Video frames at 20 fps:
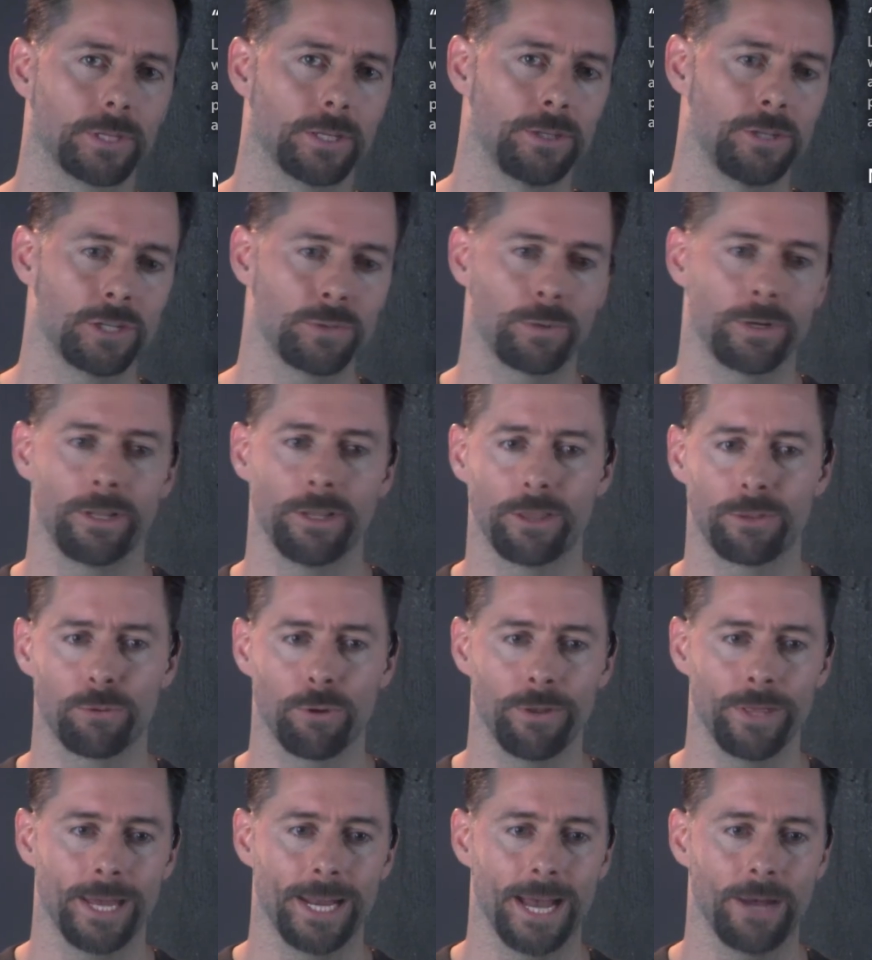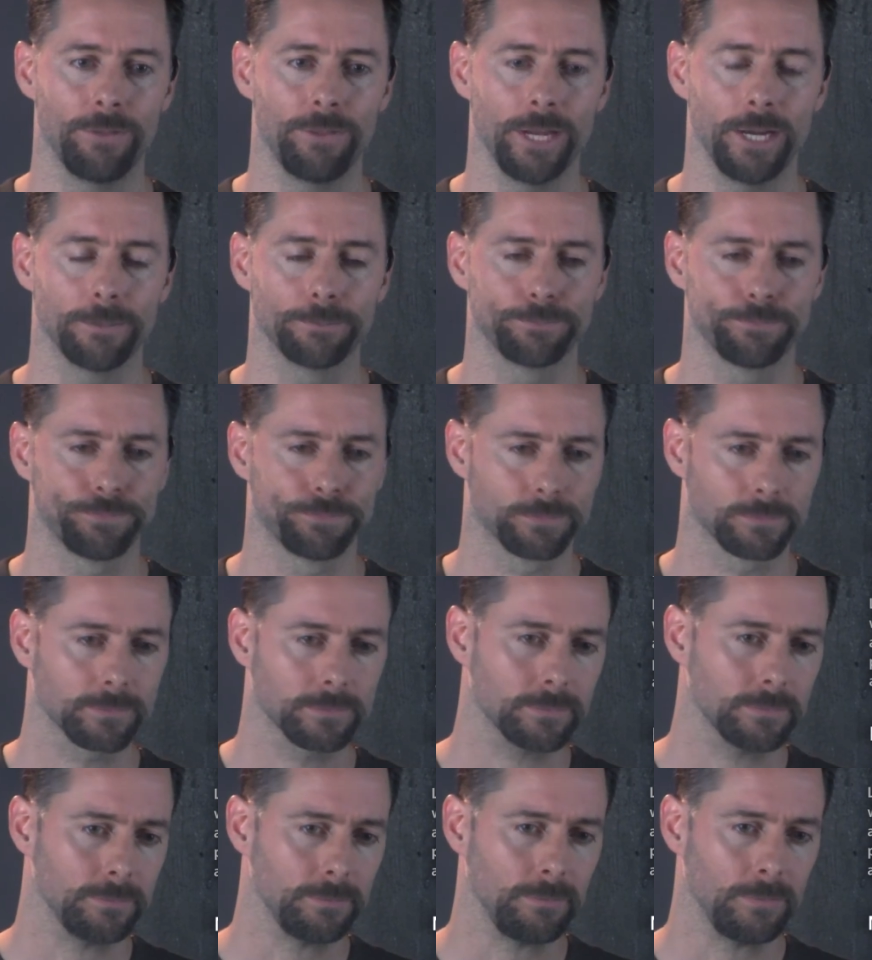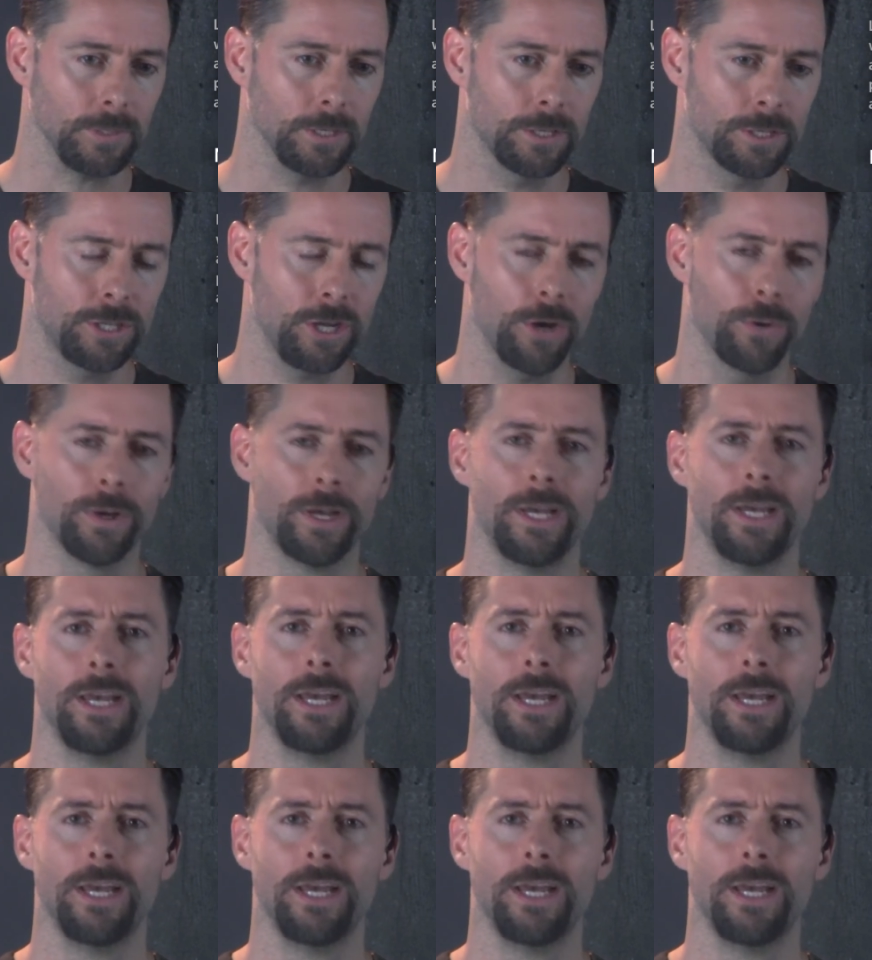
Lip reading: just wanted to throw that out there. So,